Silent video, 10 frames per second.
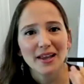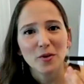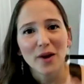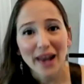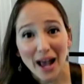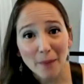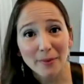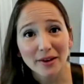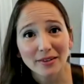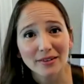What
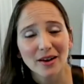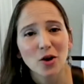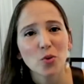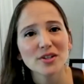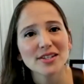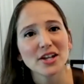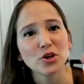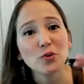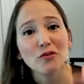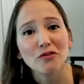happened was that
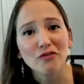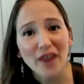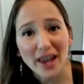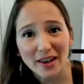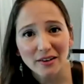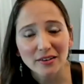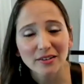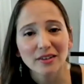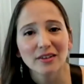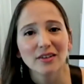you failed